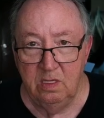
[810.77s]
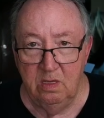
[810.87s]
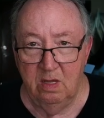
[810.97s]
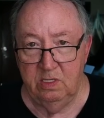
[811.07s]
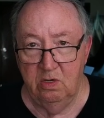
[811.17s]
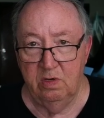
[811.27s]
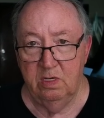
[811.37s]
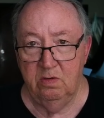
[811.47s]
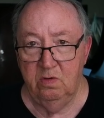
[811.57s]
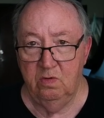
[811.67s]
you have to go
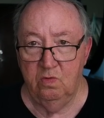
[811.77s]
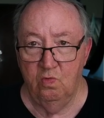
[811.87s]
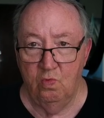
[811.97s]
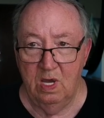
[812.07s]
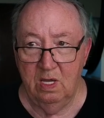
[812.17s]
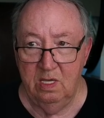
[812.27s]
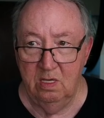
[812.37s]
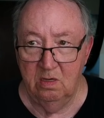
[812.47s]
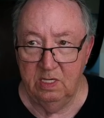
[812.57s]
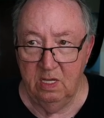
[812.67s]
to
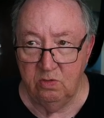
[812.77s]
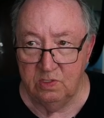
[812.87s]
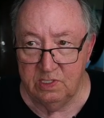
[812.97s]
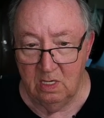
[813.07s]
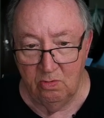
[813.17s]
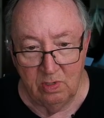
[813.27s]
Guayaquil to get your cedula.